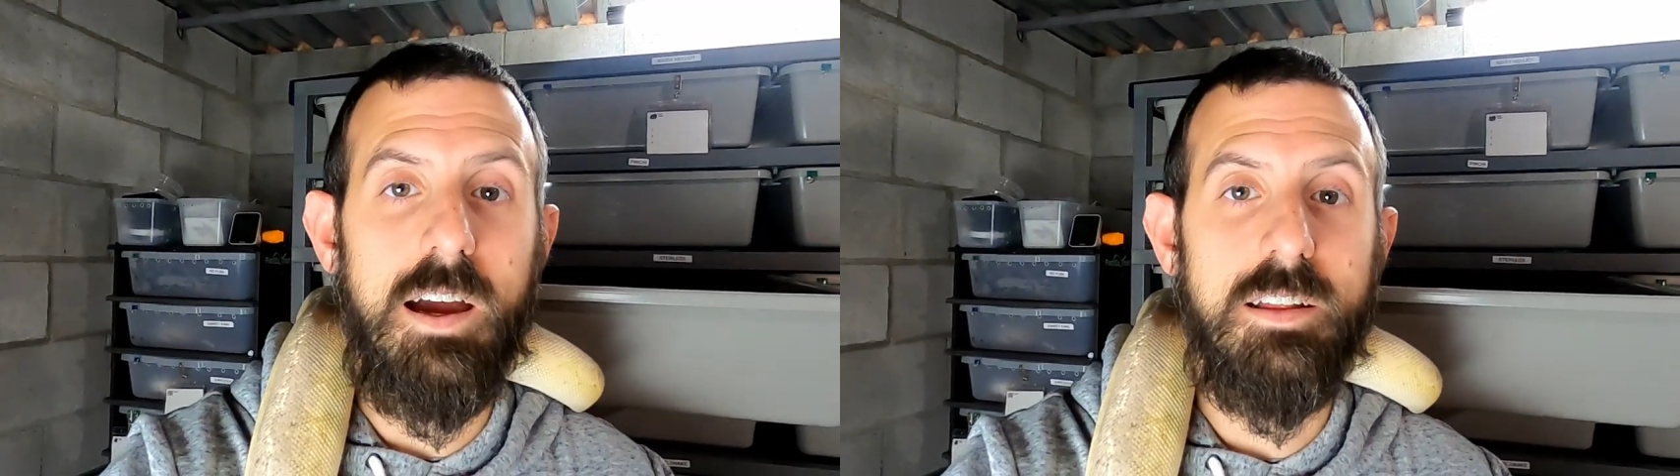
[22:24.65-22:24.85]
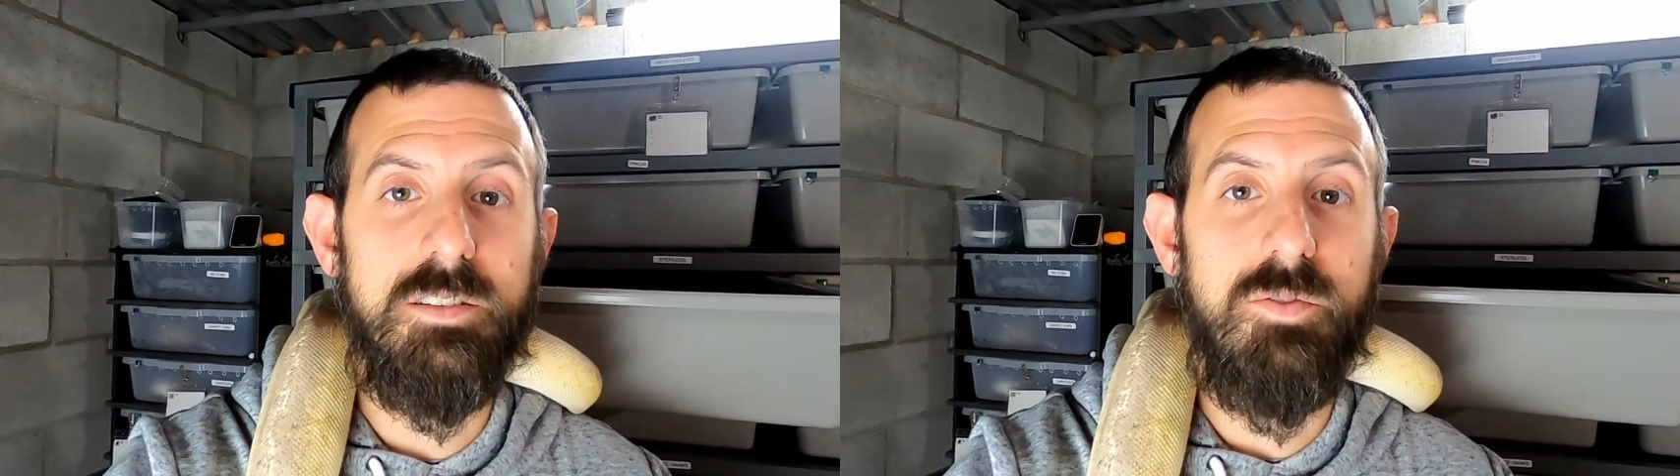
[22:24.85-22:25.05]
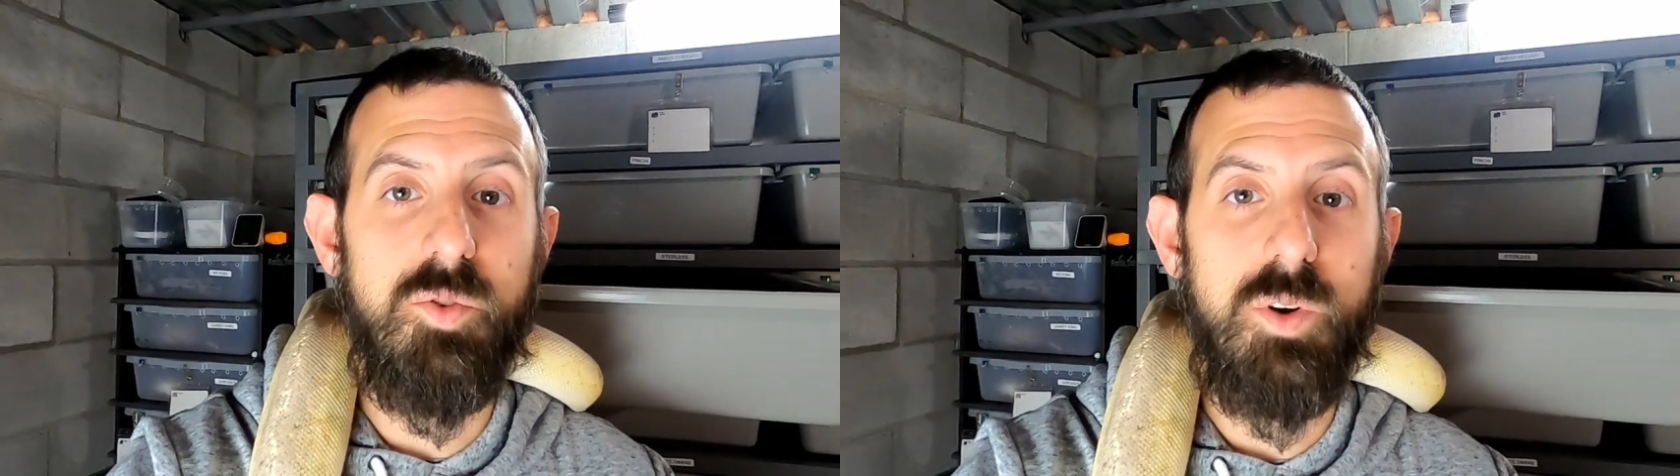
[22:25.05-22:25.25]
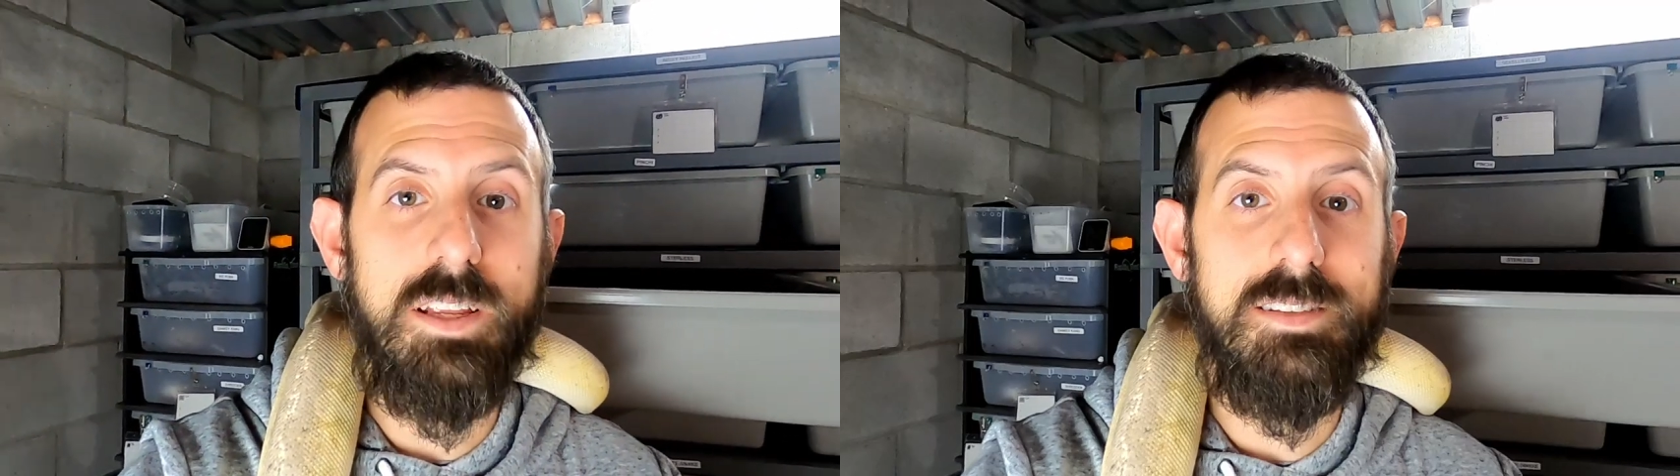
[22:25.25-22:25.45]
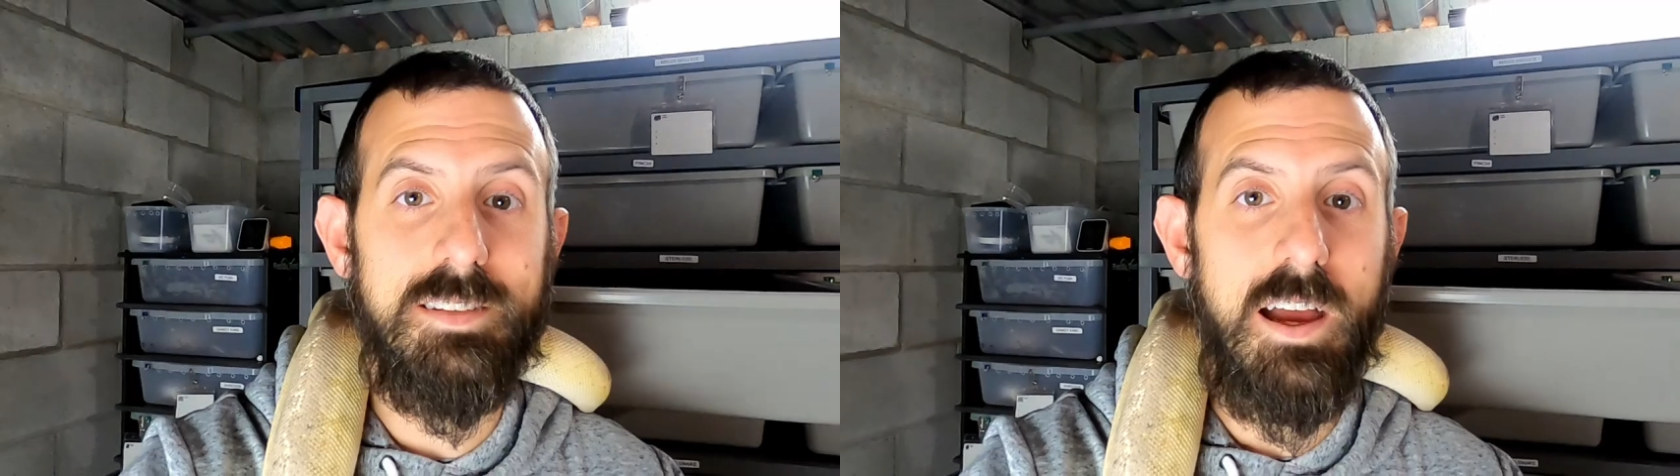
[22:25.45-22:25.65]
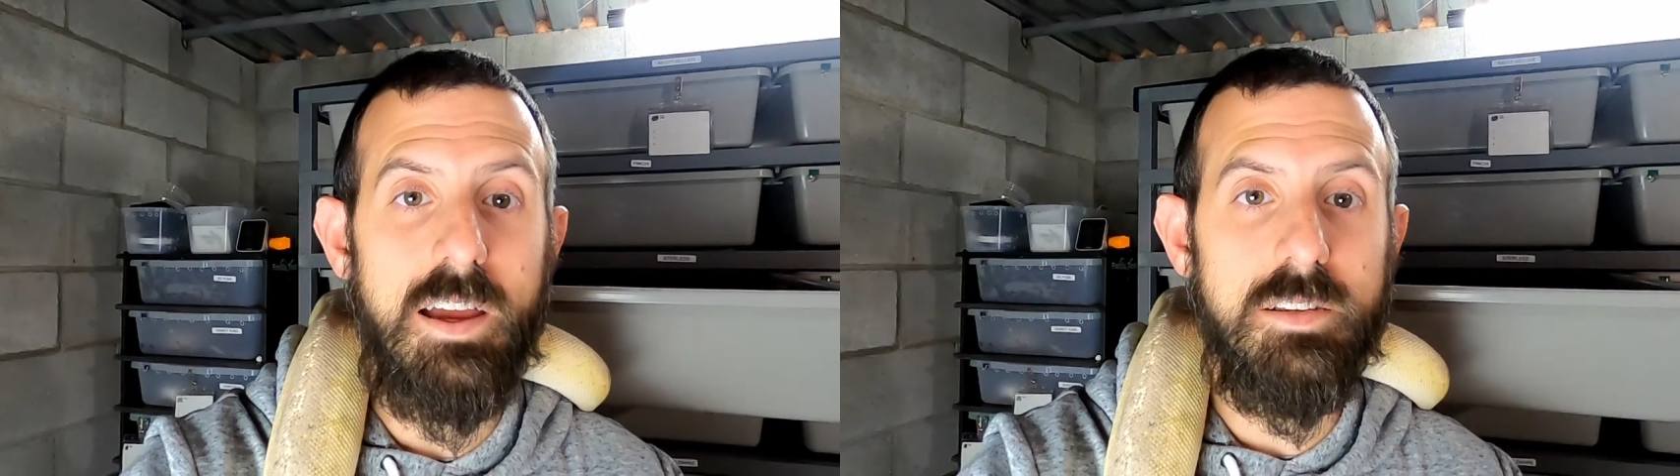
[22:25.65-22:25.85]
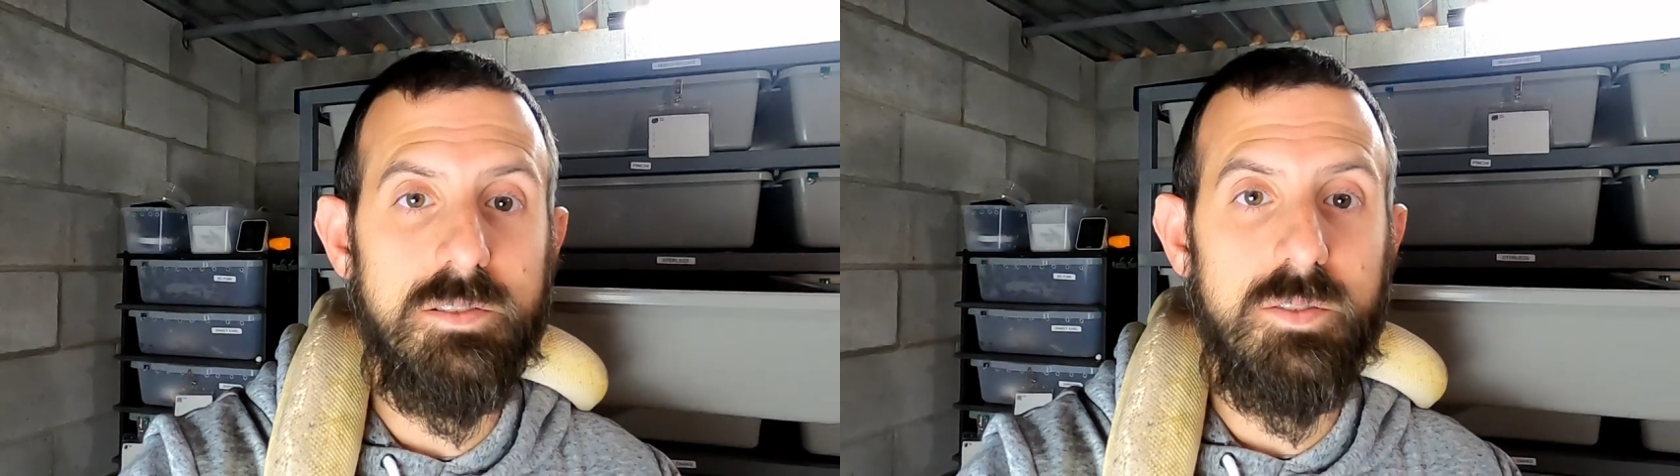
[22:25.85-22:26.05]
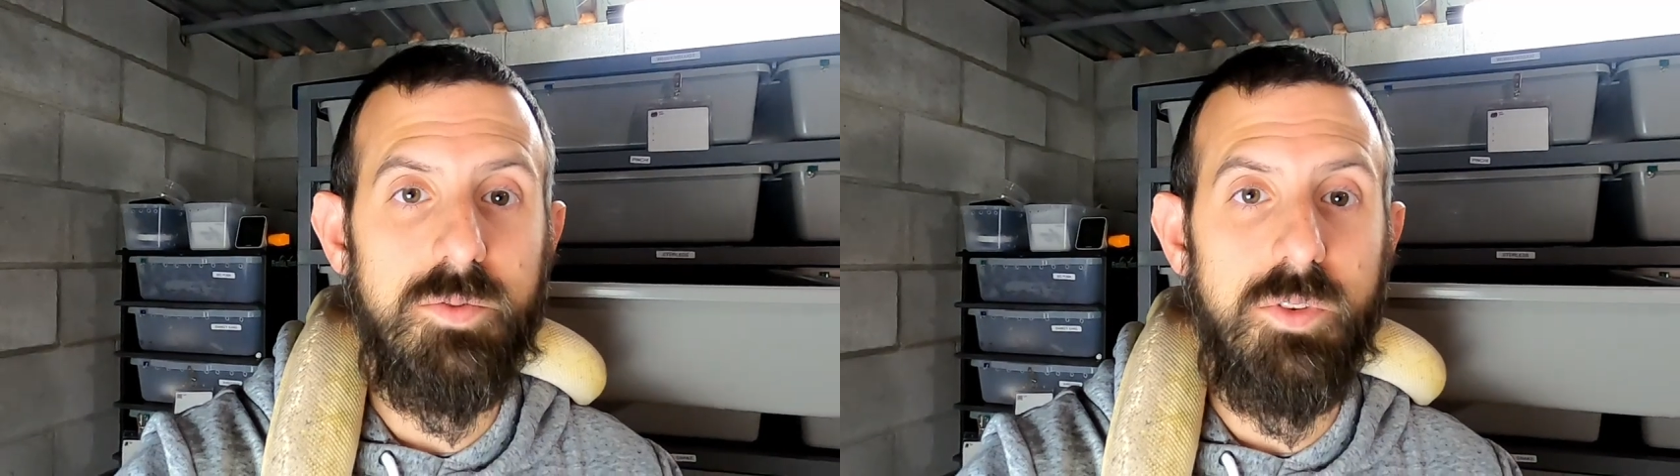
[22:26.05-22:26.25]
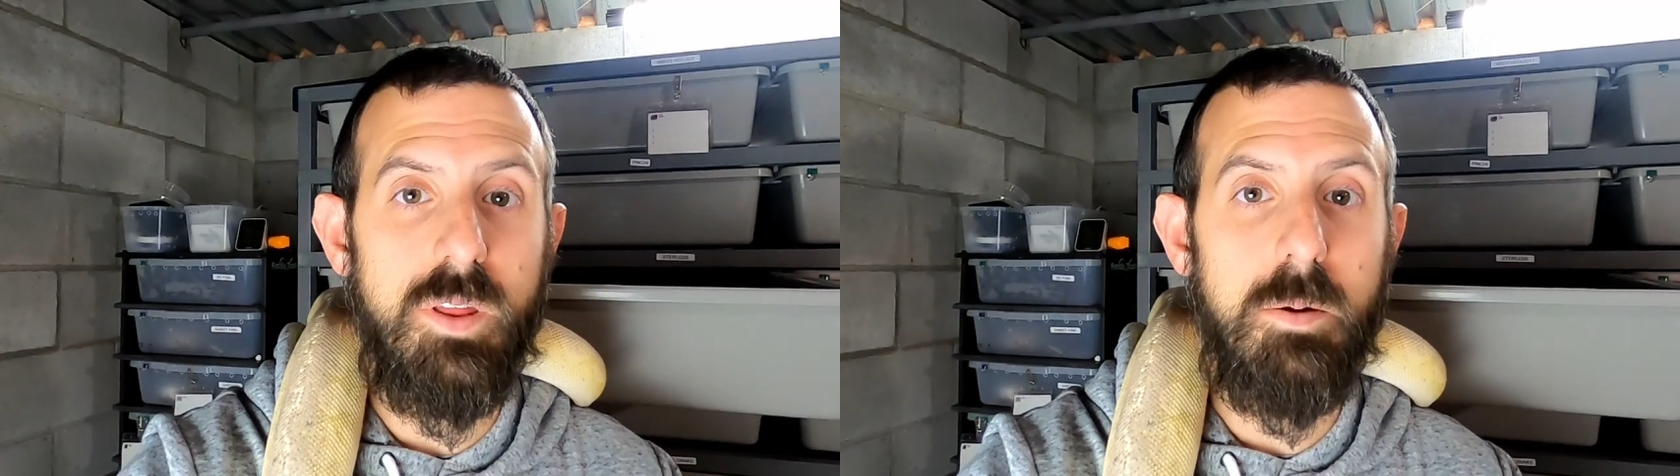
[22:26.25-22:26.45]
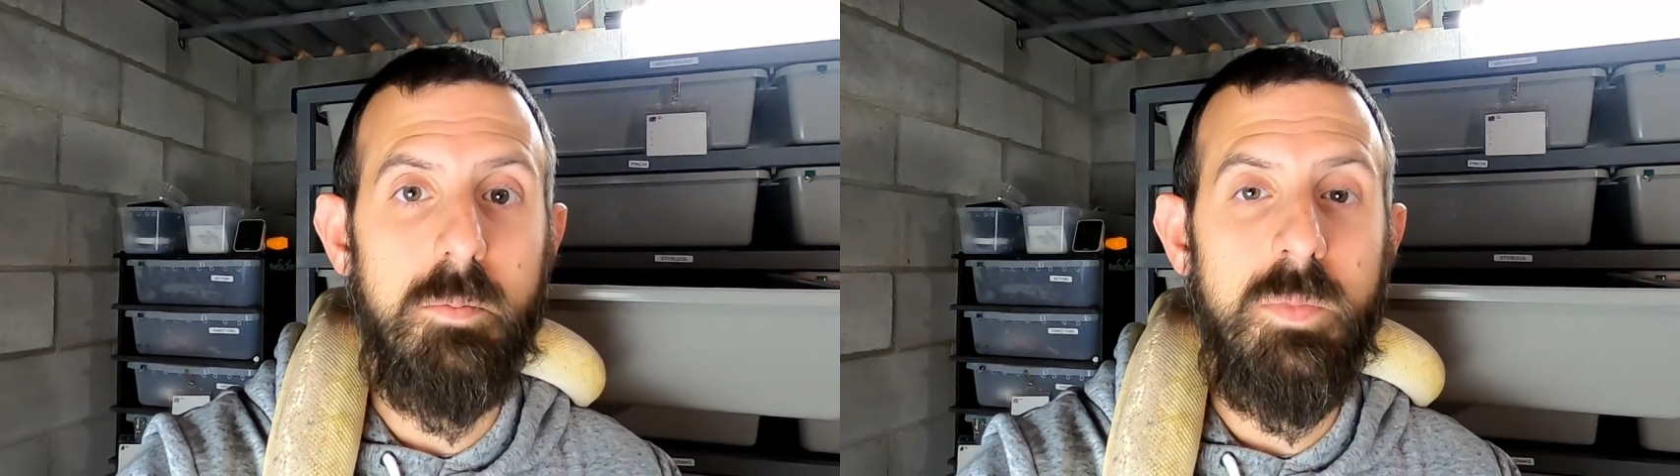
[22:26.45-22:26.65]
hides of the right size for
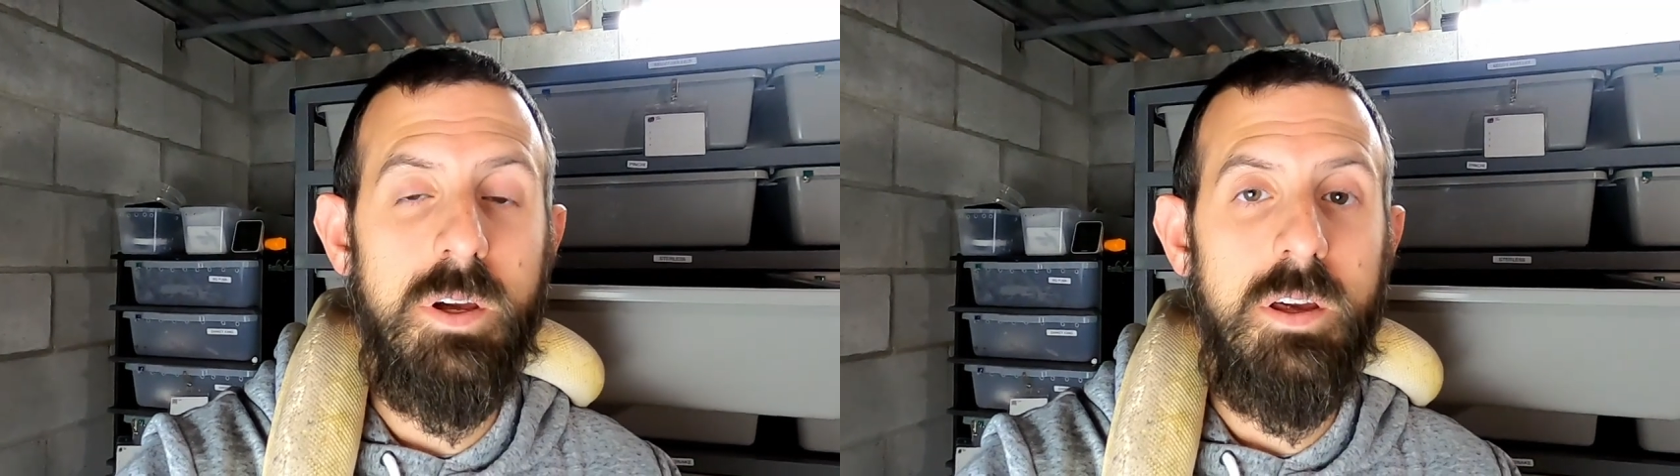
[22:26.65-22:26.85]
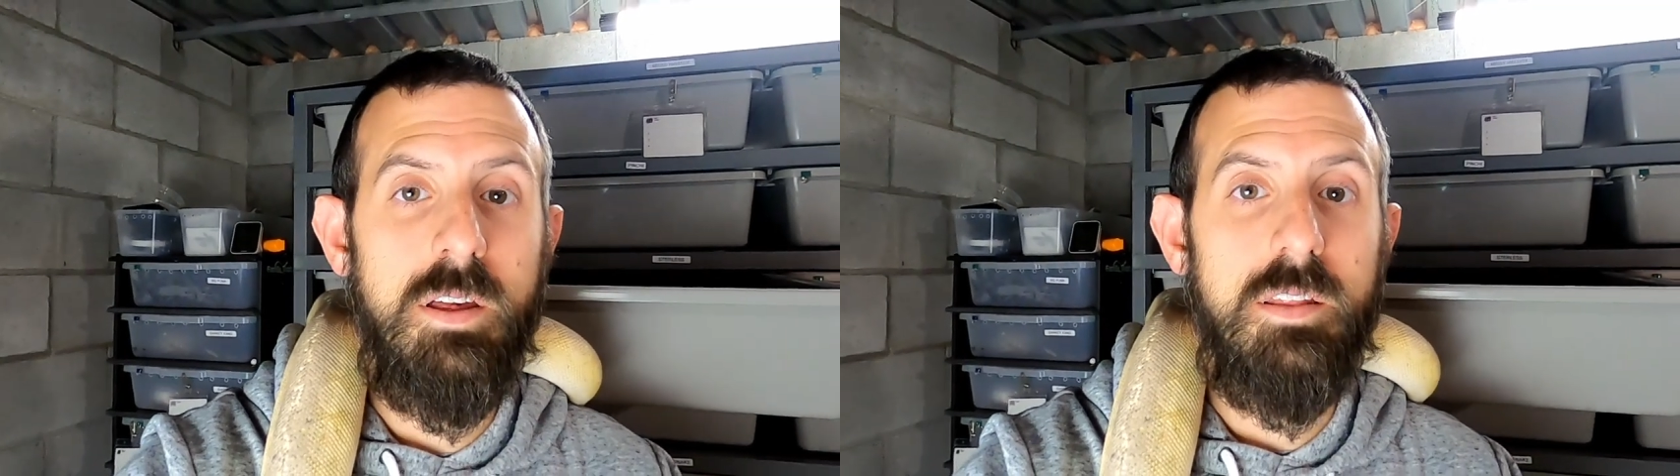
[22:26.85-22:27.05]
them,